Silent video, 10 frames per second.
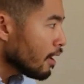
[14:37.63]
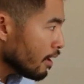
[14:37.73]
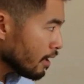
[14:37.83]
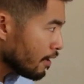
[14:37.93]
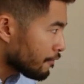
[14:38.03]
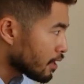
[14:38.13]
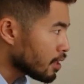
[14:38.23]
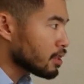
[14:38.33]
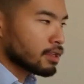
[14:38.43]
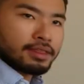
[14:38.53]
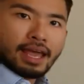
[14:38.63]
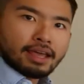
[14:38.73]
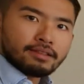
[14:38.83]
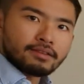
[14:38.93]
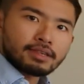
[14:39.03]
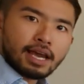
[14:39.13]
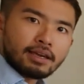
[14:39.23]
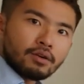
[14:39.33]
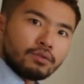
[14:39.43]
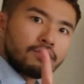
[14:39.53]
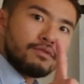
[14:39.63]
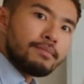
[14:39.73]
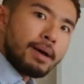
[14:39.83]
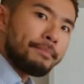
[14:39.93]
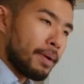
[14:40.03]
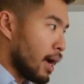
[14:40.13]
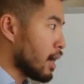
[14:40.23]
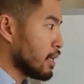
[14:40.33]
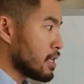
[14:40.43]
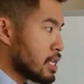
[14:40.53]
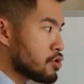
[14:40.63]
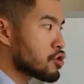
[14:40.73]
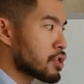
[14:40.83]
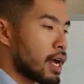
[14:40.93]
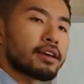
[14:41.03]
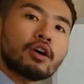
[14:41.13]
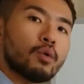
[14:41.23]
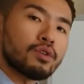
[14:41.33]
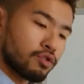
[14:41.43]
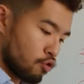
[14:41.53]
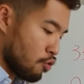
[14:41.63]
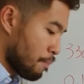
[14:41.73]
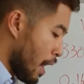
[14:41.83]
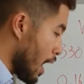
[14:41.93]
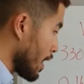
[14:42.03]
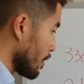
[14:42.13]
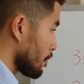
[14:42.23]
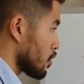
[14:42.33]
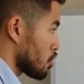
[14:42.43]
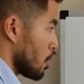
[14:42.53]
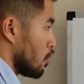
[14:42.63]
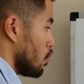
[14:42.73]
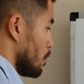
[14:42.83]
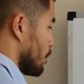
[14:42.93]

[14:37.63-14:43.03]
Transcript: if this is an eighth of the cycle, remember each cycle is 2 pi. So